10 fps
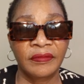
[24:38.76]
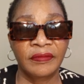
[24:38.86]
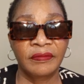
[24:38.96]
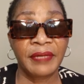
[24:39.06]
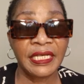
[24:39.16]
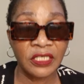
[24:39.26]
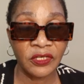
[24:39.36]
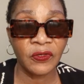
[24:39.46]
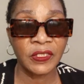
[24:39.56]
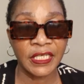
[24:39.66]
Passy
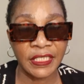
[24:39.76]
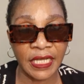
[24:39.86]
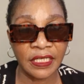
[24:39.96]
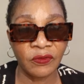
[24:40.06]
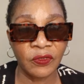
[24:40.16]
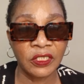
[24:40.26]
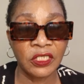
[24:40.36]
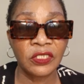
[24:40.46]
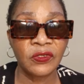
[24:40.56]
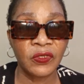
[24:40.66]
knows exactly what she's
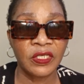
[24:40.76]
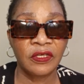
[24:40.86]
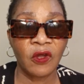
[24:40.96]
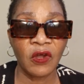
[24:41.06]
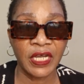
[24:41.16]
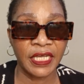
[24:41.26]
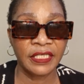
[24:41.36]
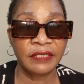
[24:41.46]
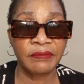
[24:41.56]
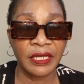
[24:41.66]
doing. Okay,
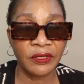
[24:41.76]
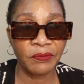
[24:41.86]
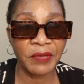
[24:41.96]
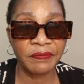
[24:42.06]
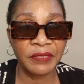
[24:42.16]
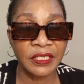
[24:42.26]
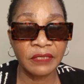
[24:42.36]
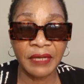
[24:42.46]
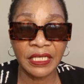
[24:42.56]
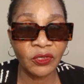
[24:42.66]
maybe she
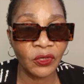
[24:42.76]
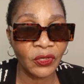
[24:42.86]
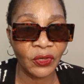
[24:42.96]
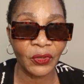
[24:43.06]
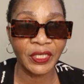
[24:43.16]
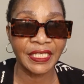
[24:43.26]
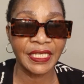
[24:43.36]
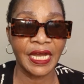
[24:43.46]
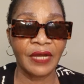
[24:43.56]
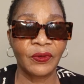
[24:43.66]
might not know it
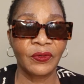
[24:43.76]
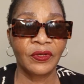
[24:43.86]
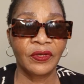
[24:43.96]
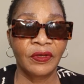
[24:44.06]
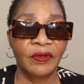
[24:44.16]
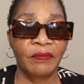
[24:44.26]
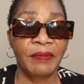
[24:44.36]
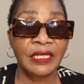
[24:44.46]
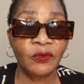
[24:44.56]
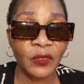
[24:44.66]
now,
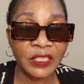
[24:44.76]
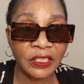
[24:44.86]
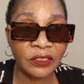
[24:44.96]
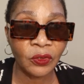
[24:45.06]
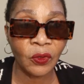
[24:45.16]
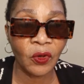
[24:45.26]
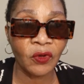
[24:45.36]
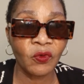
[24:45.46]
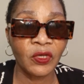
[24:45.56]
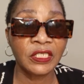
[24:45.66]
but what she saw or
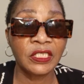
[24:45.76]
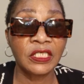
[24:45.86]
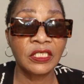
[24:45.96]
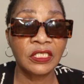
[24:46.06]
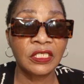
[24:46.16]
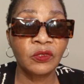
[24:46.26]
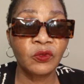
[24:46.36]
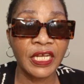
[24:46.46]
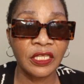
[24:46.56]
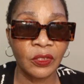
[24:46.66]
what she
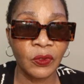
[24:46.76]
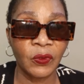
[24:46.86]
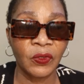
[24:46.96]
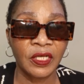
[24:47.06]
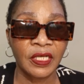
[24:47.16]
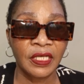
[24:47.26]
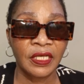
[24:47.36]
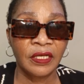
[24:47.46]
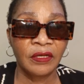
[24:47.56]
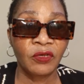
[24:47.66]
went through
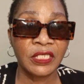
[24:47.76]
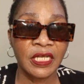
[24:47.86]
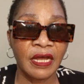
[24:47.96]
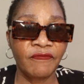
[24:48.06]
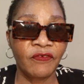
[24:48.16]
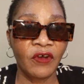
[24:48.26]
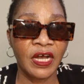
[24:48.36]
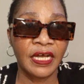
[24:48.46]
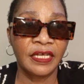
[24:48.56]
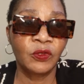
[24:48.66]
was enough for
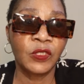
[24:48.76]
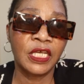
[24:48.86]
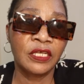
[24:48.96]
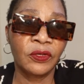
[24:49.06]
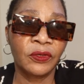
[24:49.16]
her to say no.